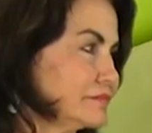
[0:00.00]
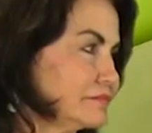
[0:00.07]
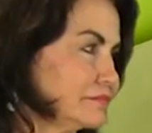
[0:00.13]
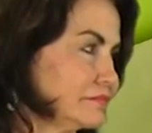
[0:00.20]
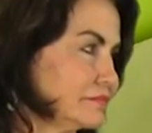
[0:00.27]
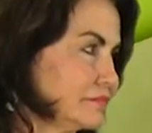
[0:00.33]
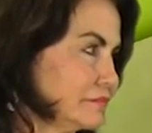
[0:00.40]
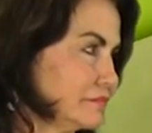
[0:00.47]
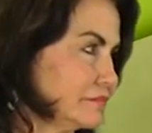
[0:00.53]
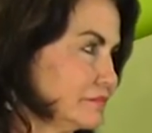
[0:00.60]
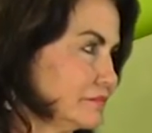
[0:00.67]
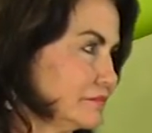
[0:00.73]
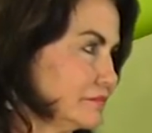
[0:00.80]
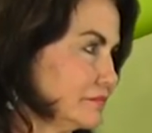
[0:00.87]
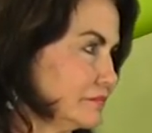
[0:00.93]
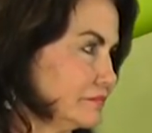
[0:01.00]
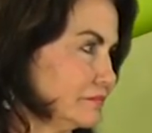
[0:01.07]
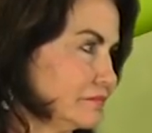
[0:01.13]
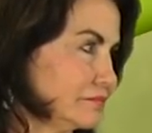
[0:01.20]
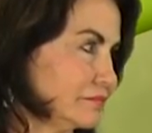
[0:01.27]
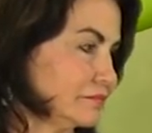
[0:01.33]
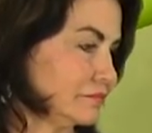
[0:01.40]

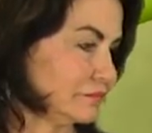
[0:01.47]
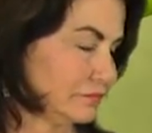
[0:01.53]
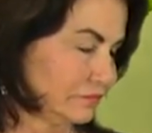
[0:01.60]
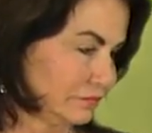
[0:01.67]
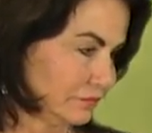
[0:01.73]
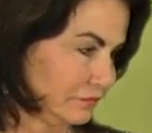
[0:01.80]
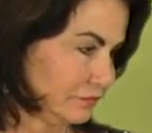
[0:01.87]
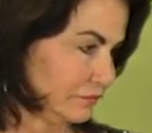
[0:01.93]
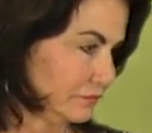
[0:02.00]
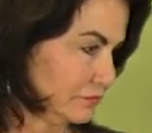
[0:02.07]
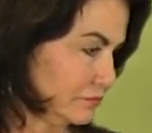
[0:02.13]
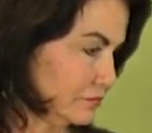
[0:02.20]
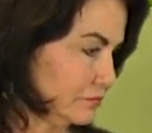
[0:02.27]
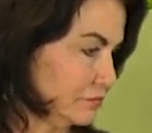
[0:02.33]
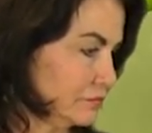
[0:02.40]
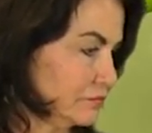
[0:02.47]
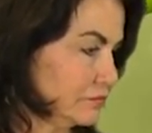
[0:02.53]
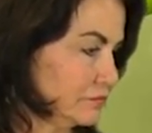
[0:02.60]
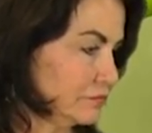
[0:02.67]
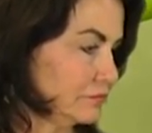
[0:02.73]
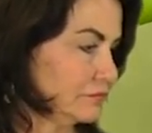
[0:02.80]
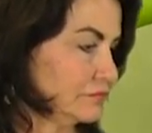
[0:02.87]

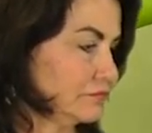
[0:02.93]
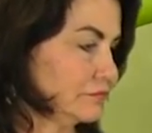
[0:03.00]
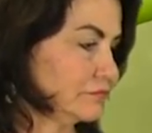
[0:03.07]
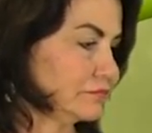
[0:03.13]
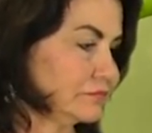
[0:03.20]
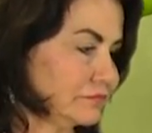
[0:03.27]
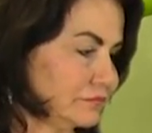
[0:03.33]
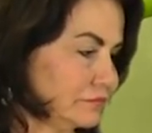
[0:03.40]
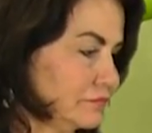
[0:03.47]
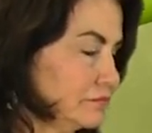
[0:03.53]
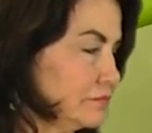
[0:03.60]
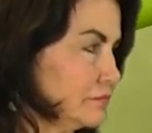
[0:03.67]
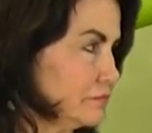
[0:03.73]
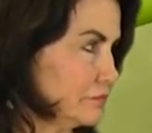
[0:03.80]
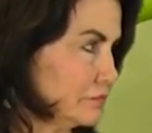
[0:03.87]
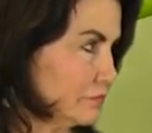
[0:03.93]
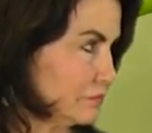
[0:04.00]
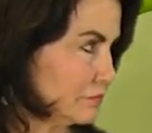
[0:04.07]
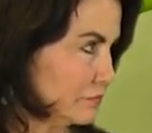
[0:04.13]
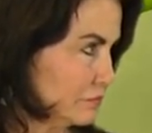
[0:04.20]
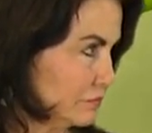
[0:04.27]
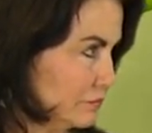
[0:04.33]

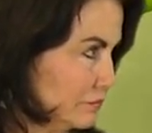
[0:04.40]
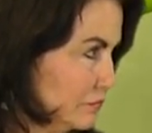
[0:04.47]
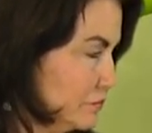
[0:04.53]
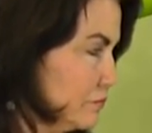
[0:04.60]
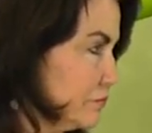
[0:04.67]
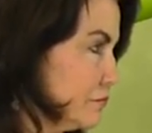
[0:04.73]
[no speech]